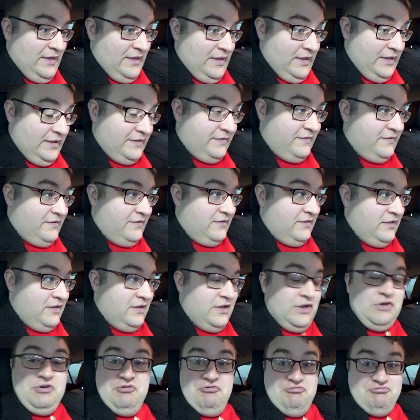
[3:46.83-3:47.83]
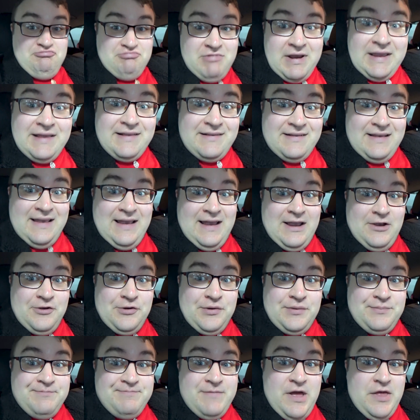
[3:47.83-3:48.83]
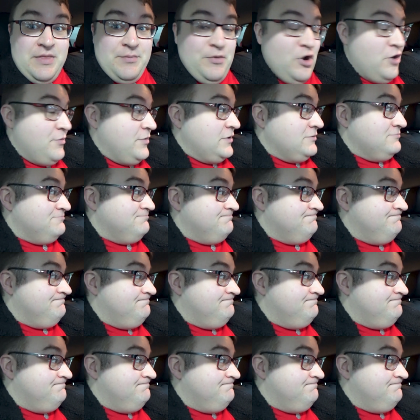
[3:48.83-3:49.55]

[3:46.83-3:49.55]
It's crazy out at the moment.